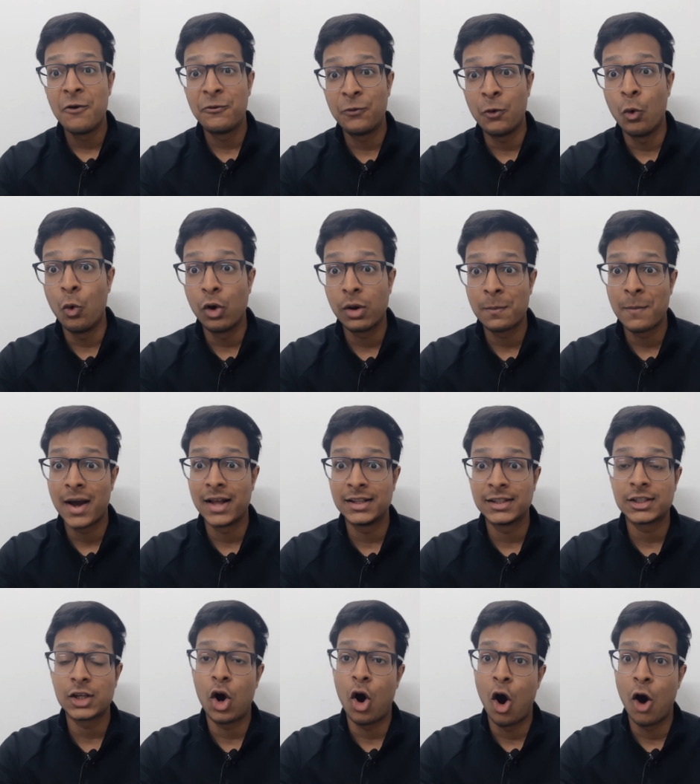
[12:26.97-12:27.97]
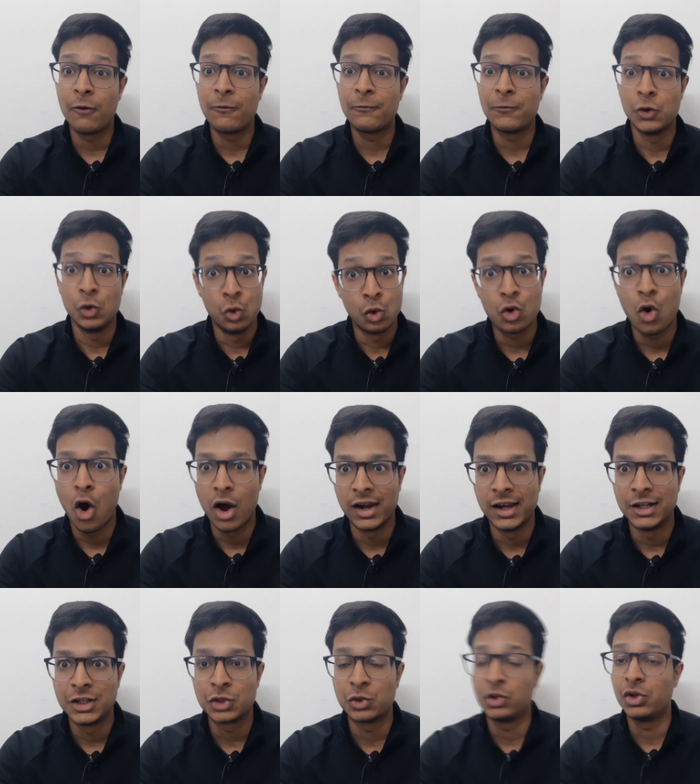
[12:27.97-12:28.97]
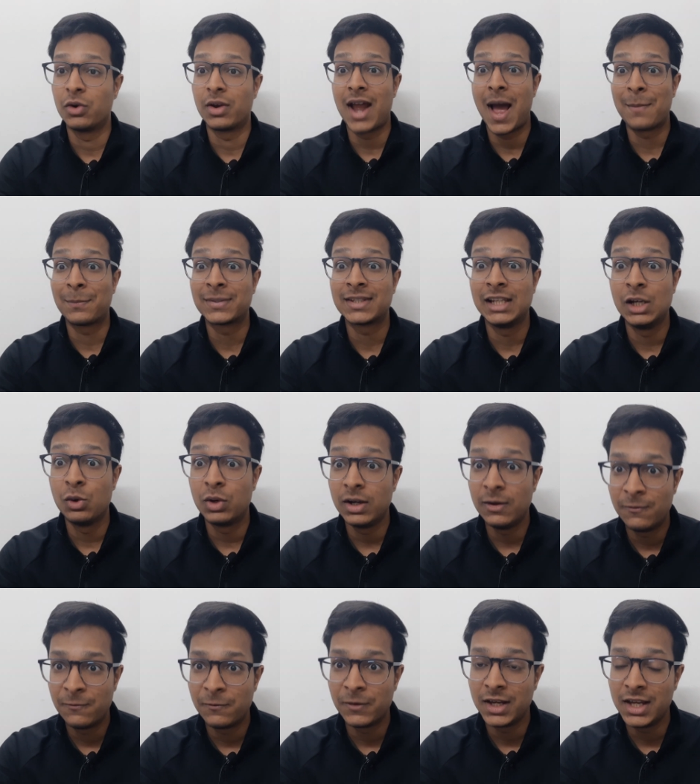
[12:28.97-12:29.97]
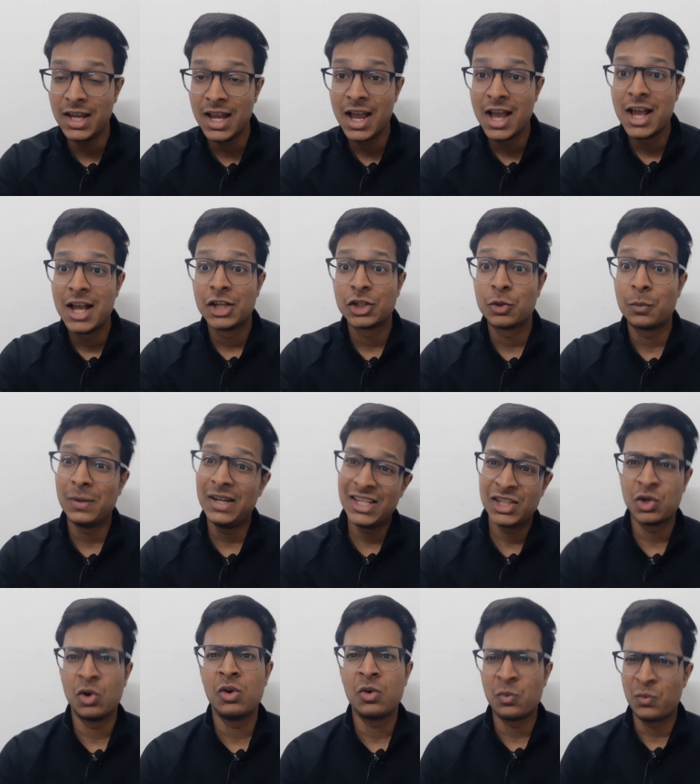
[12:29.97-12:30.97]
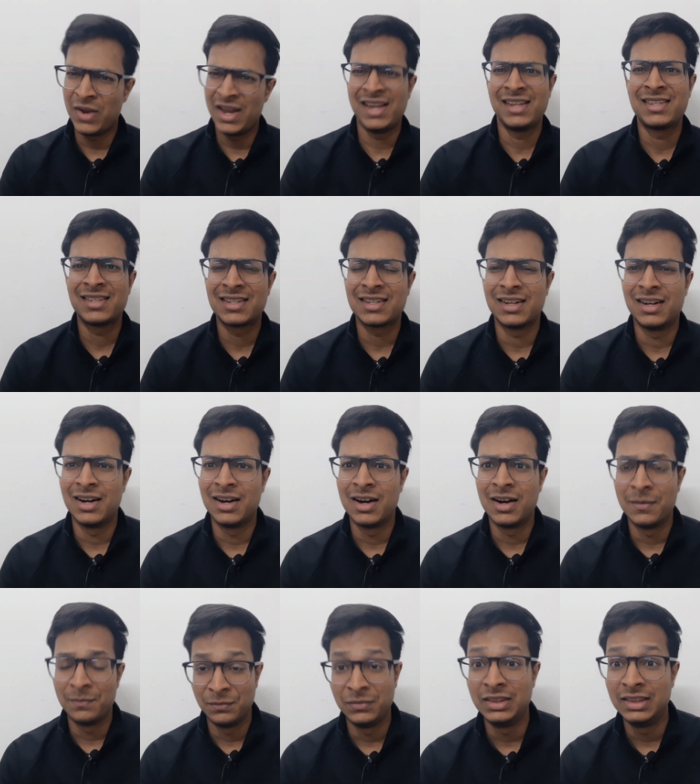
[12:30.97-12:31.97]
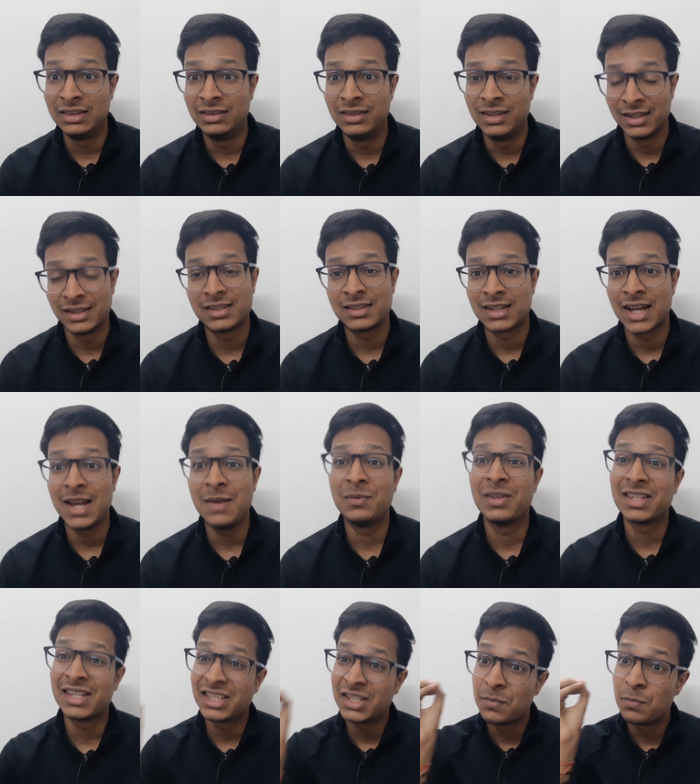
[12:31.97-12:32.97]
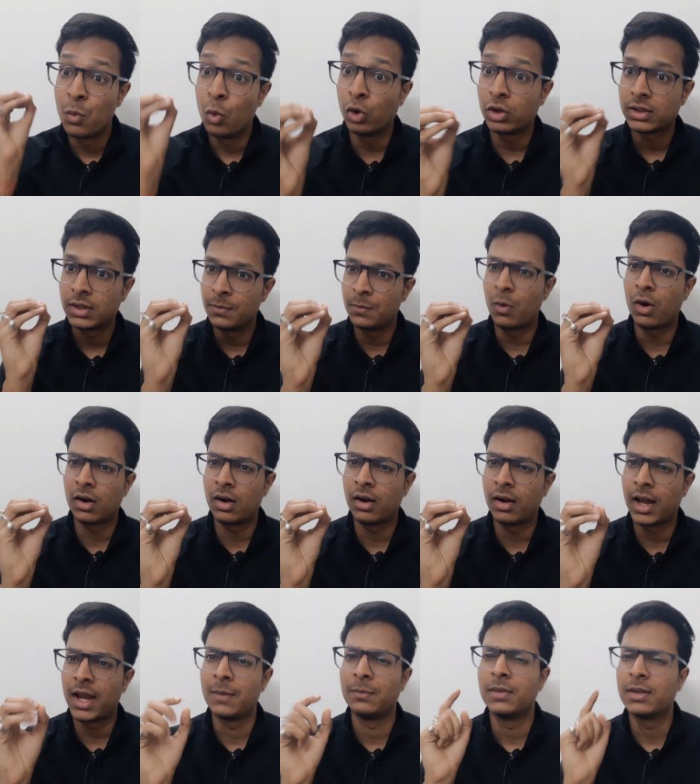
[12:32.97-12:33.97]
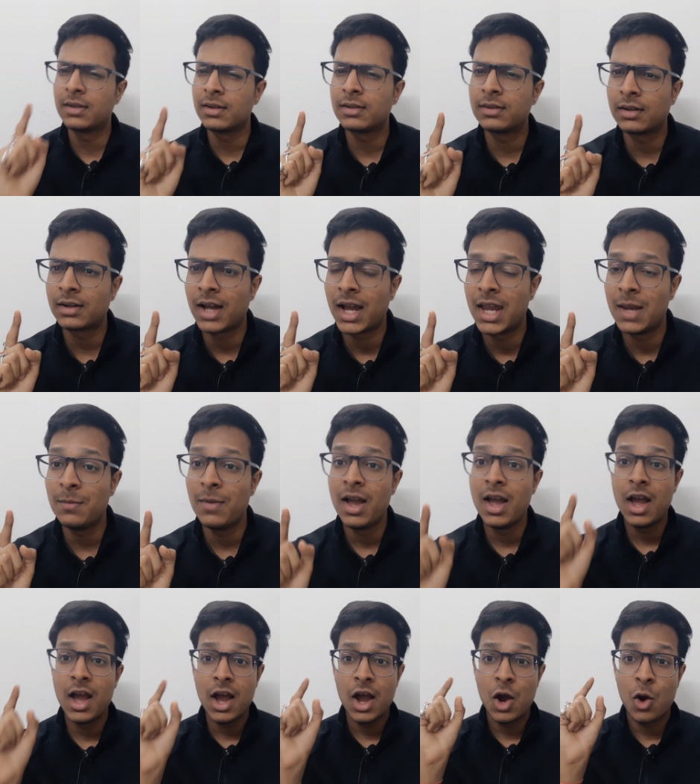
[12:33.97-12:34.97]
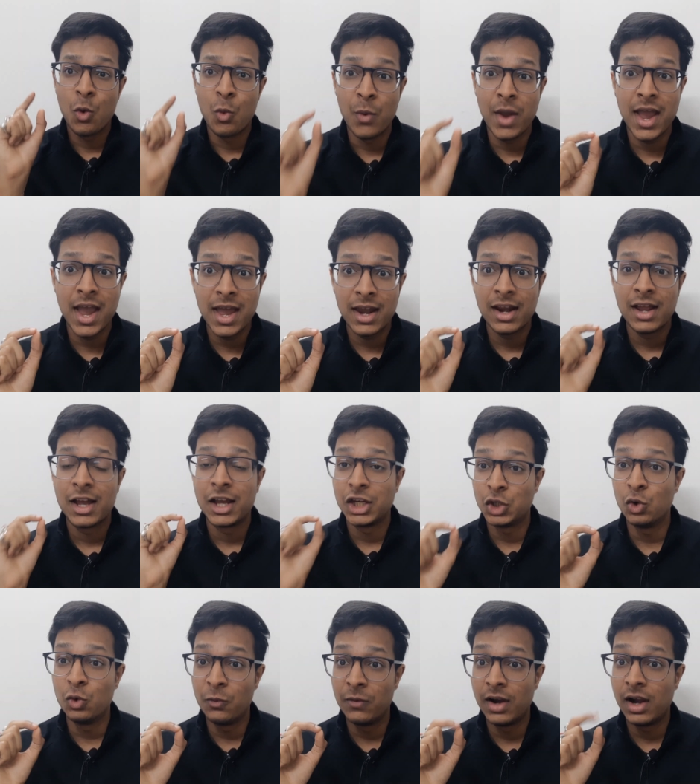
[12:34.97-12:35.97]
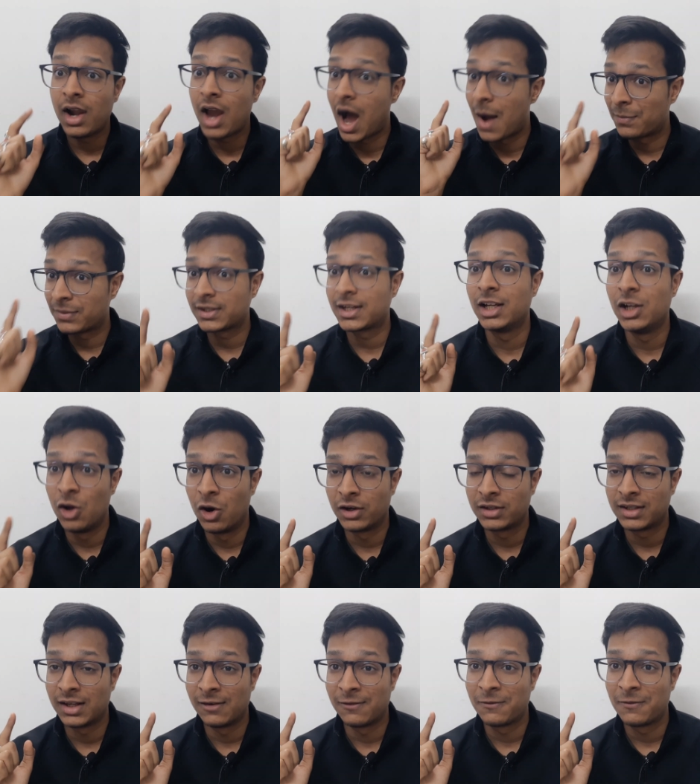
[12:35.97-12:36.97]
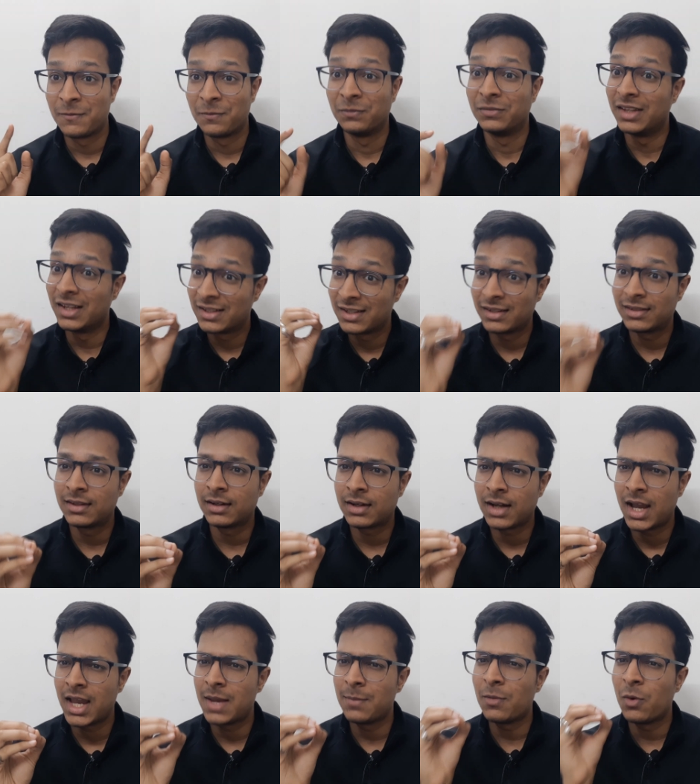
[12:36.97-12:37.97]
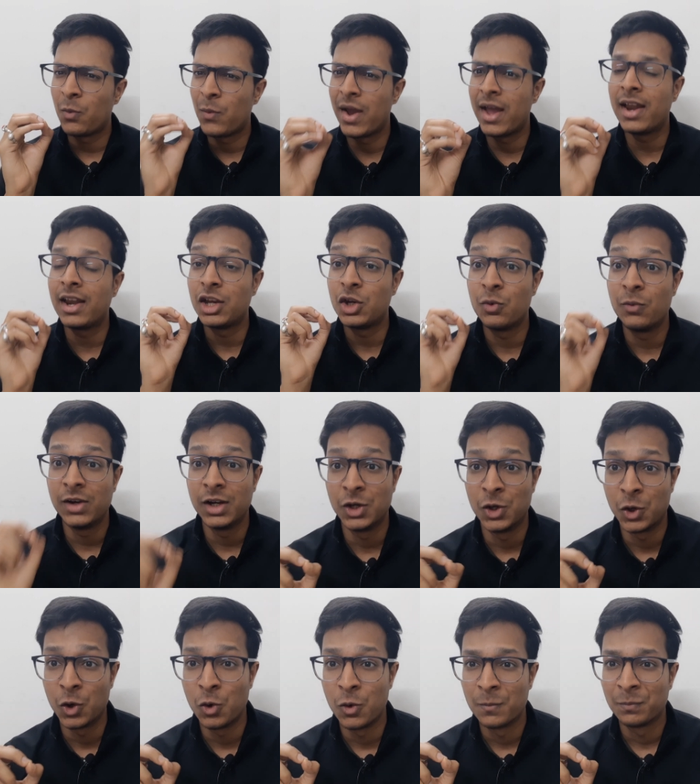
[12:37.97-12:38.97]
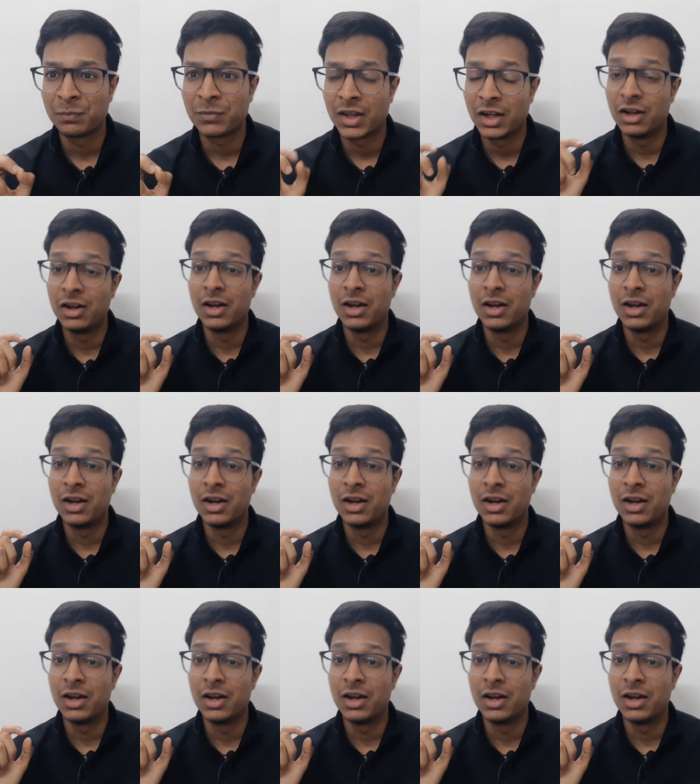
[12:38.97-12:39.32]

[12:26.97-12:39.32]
4 months of no college, so you are absolutely free. So please don't waste this time. This is the most important time. This is the time where you will upskill yourself. This is the time where you will grow.